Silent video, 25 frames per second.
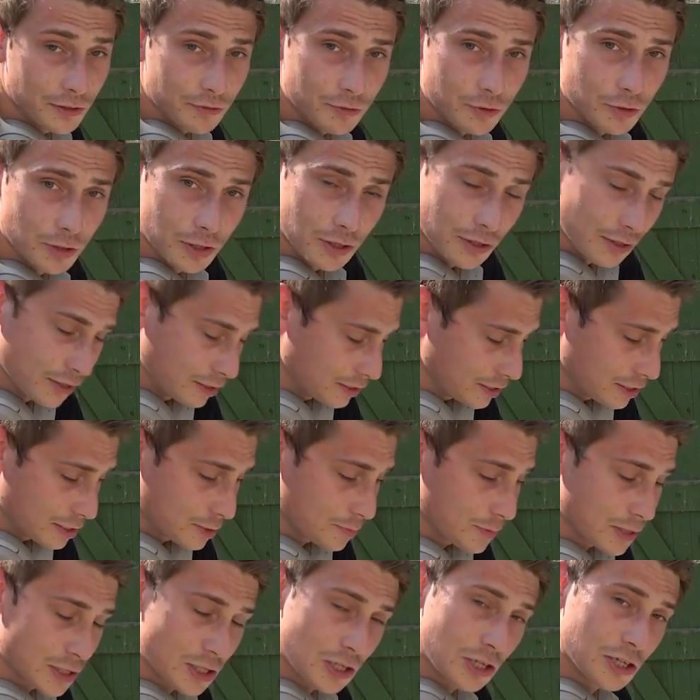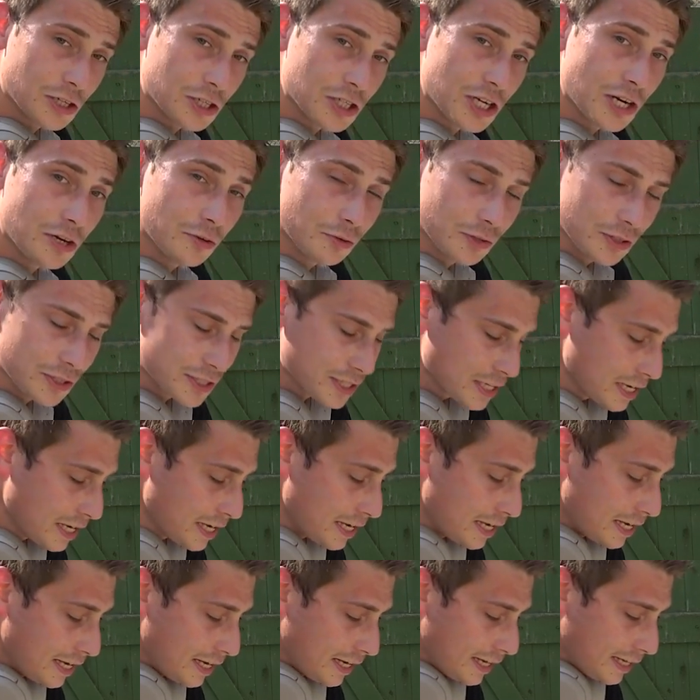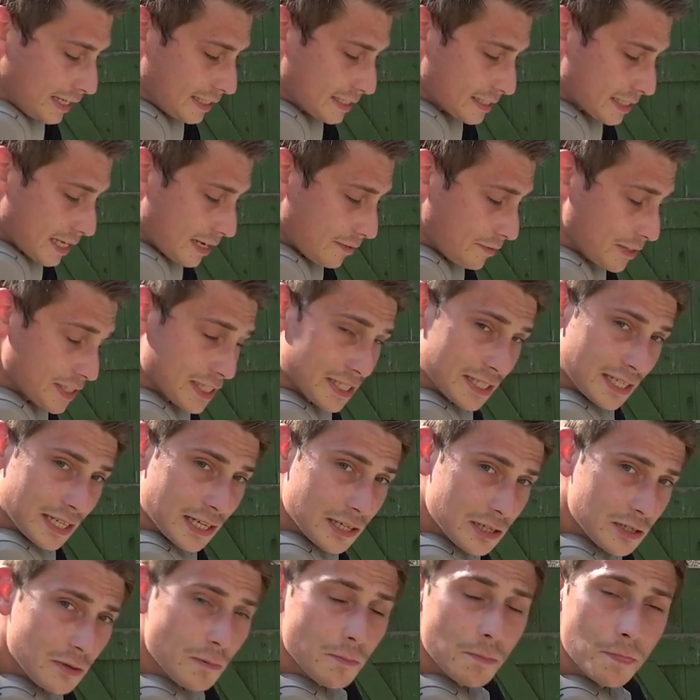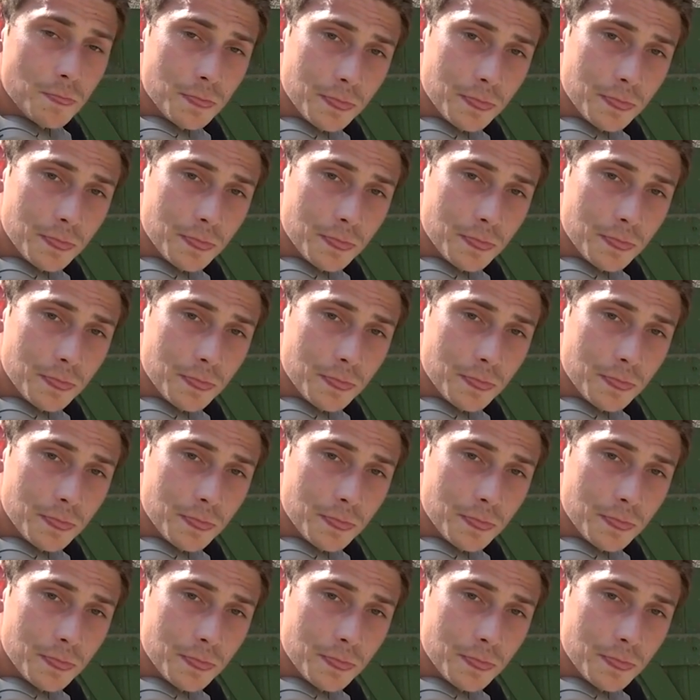if you're especially generous. And other than that,